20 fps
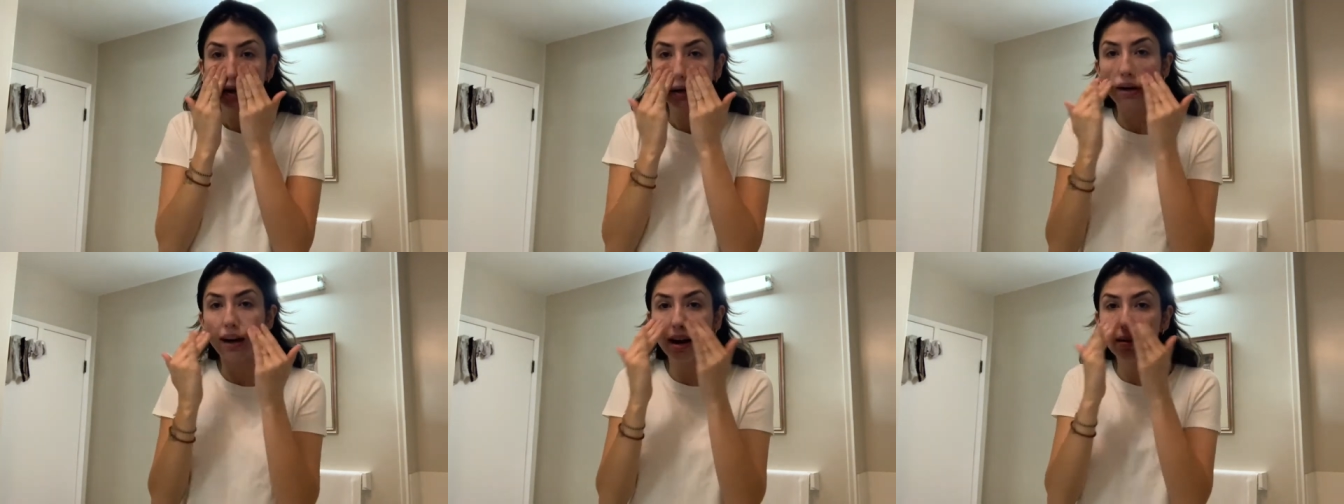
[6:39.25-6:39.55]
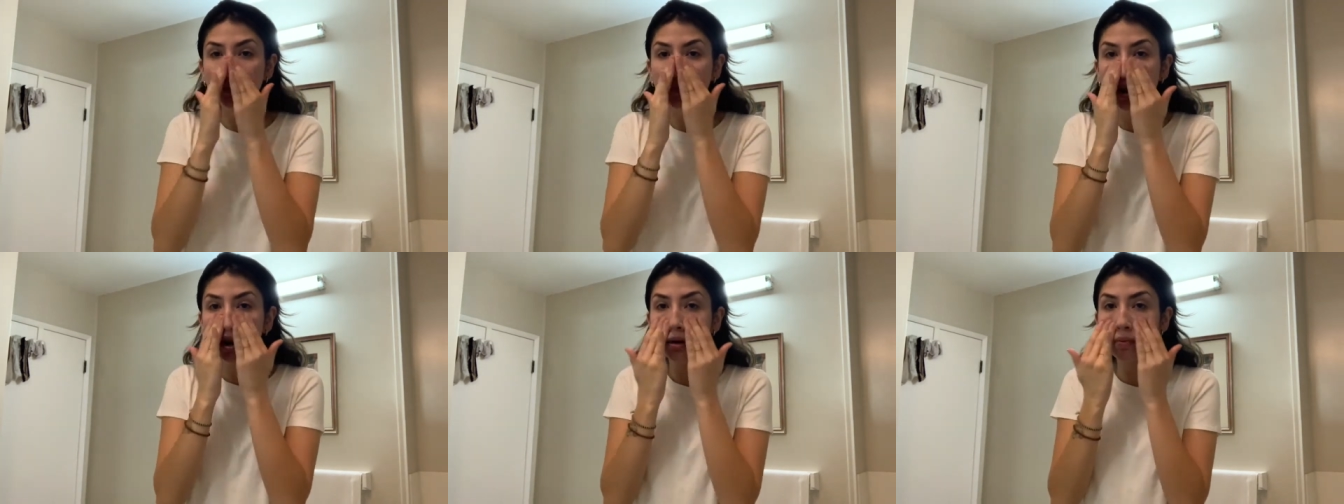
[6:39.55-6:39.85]

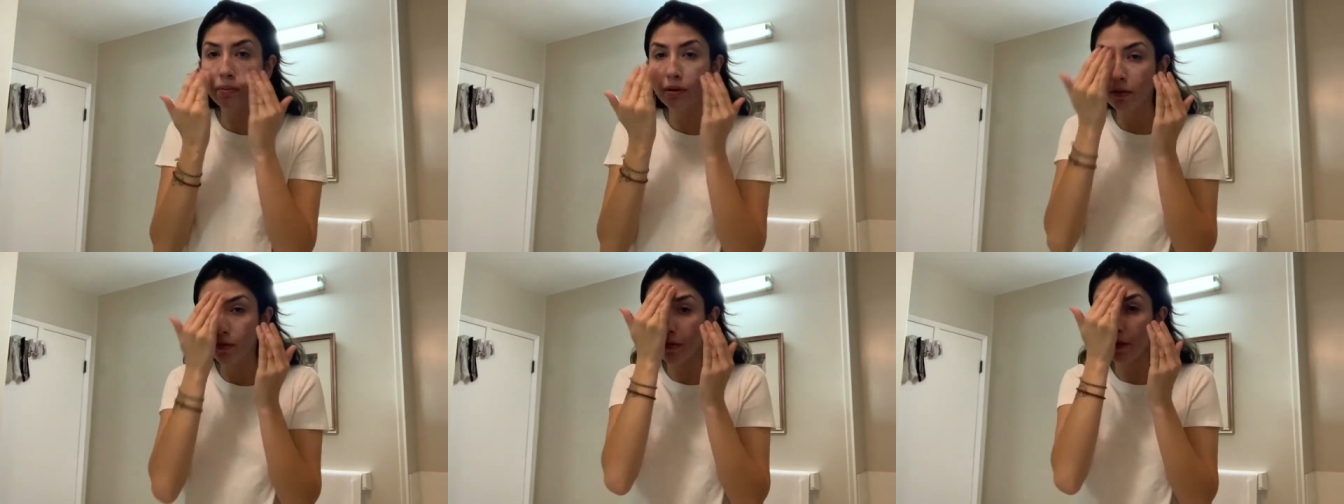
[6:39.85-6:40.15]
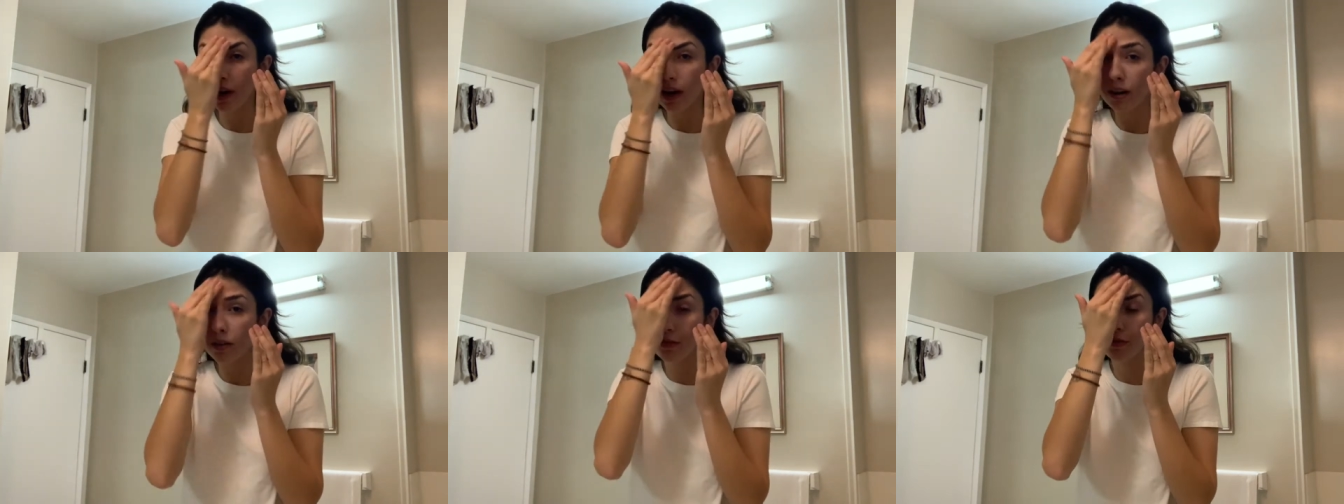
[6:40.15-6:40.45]
I'm not a big
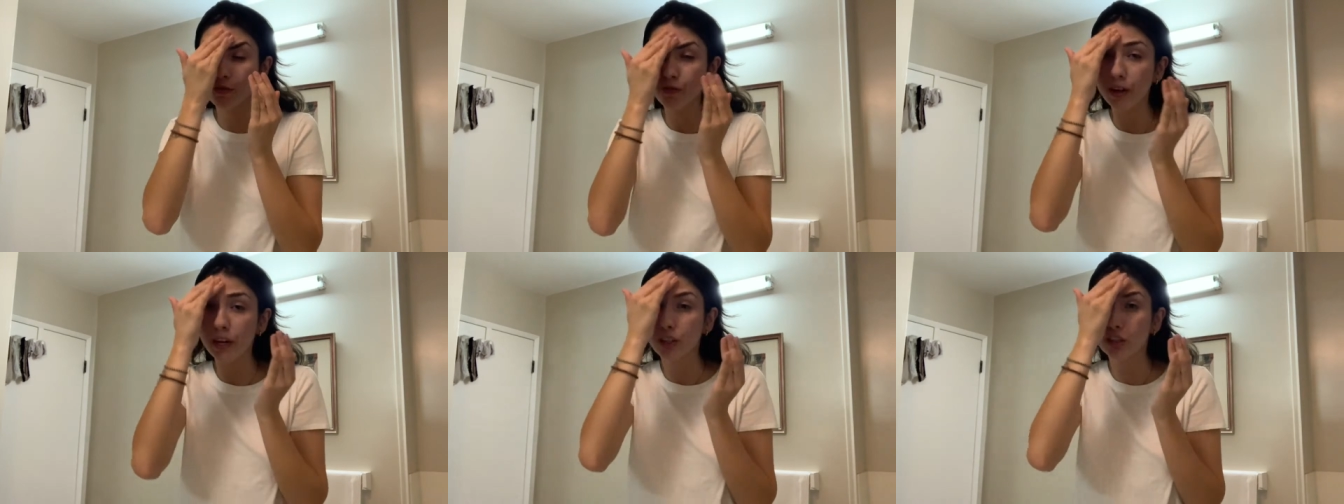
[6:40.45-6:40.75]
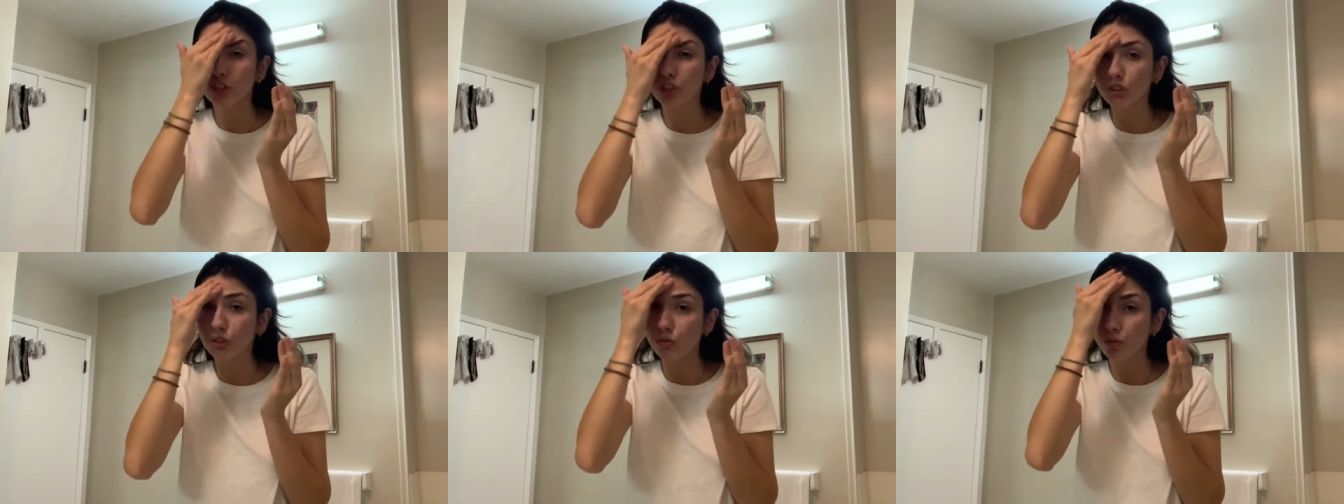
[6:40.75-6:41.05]
fan of
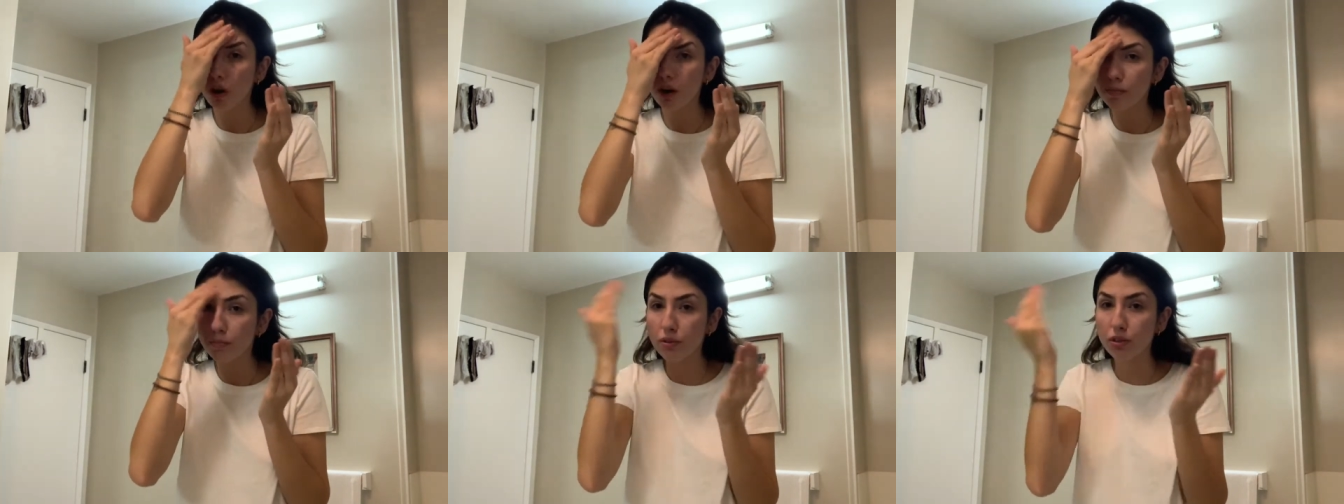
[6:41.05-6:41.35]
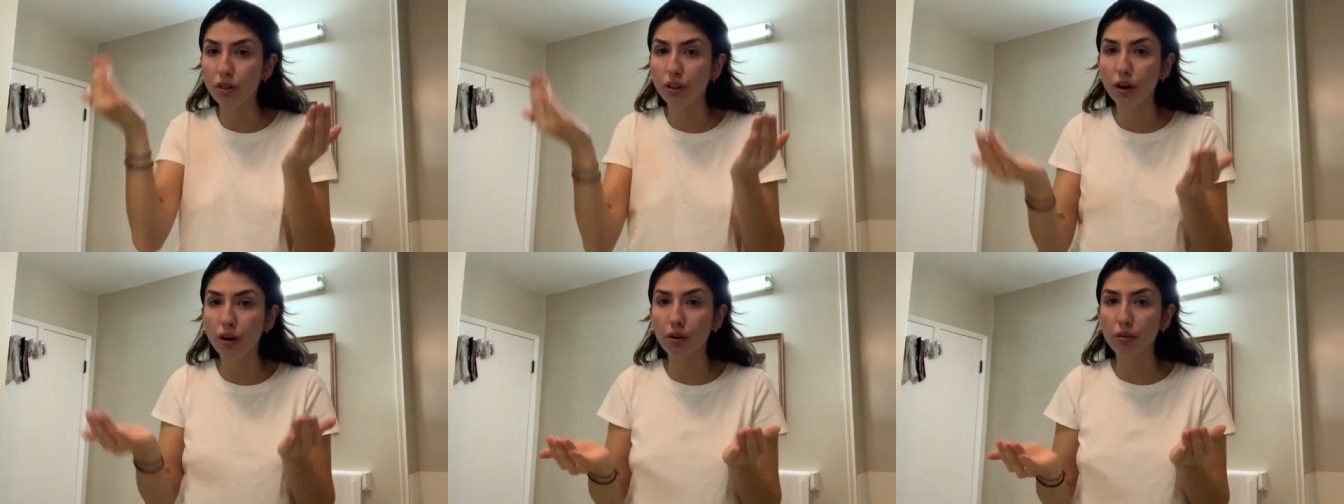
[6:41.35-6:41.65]
face scrubs
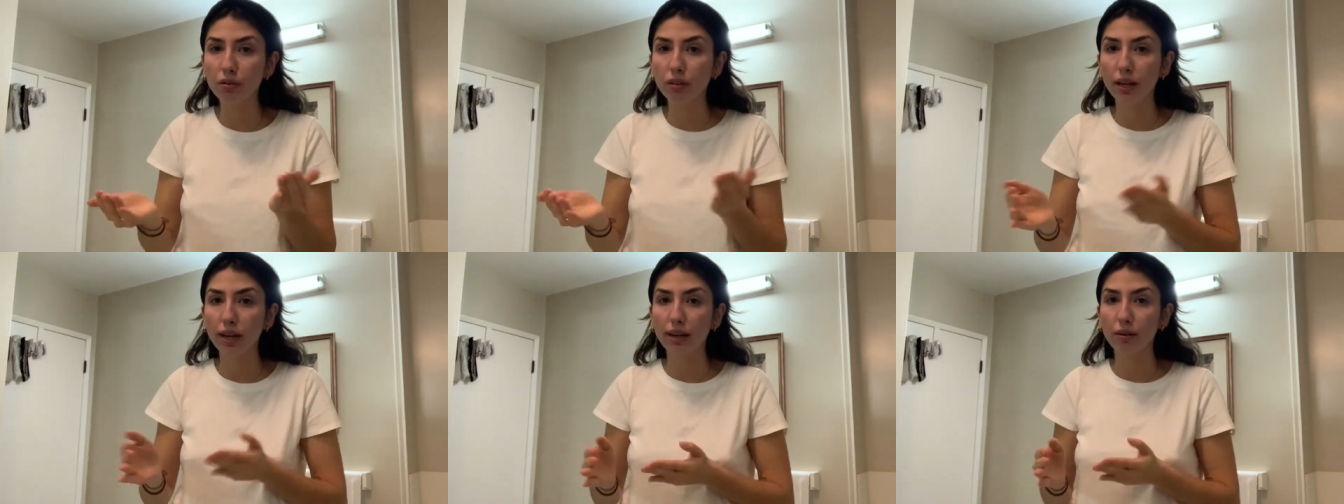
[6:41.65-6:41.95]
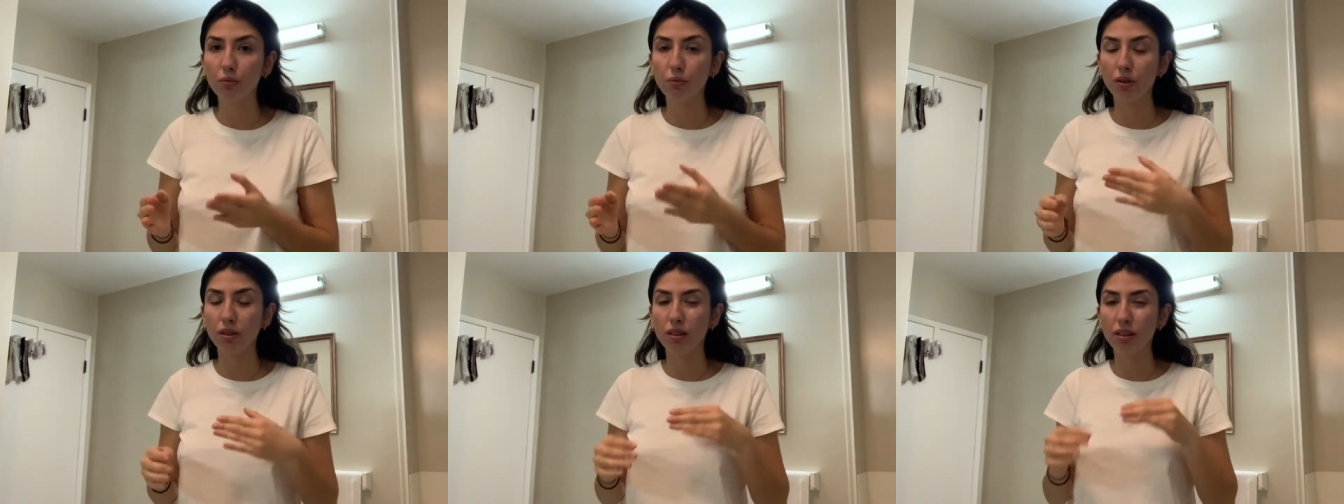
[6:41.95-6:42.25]
though,
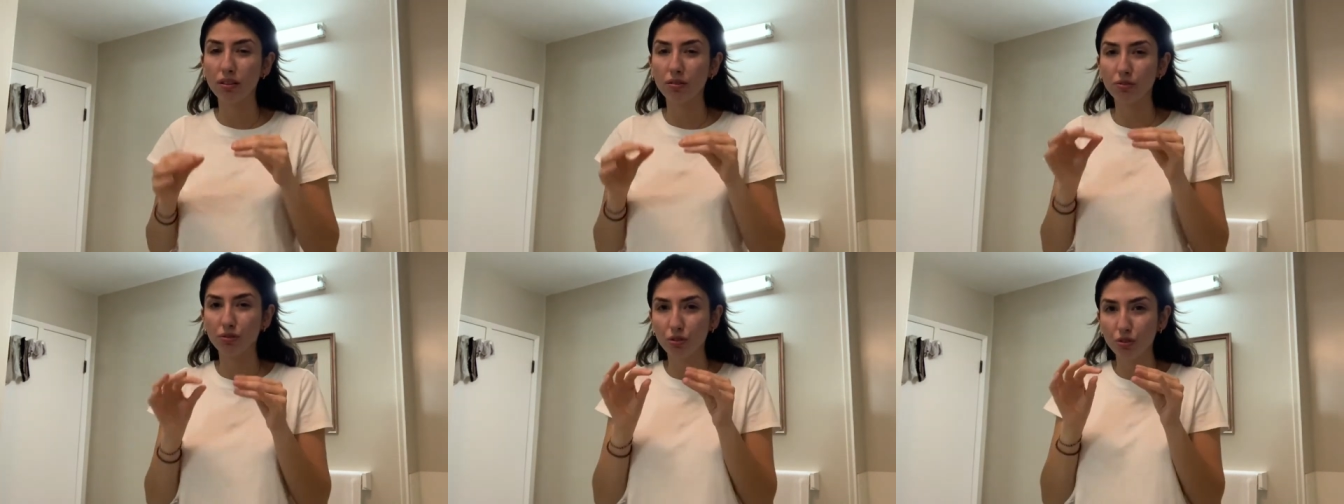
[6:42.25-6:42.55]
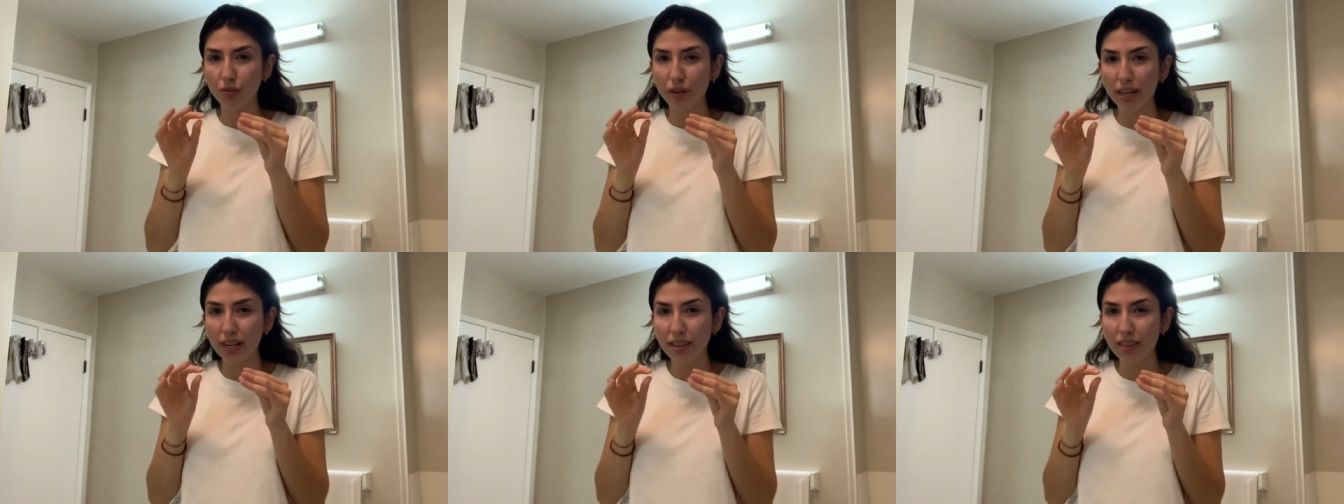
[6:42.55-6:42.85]
like with little
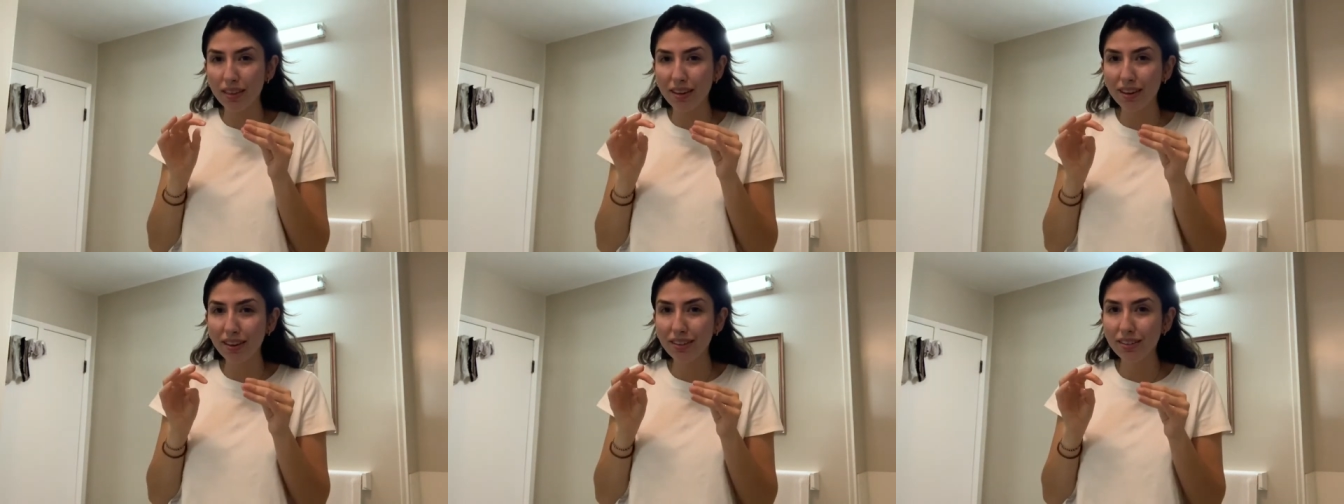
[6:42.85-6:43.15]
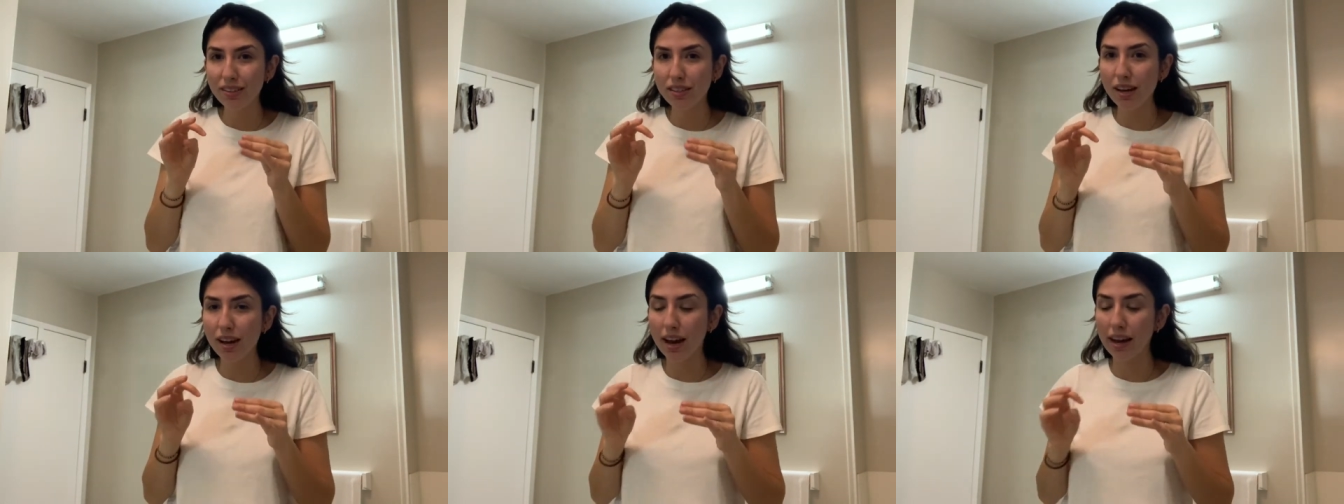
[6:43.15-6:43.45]
gritty things.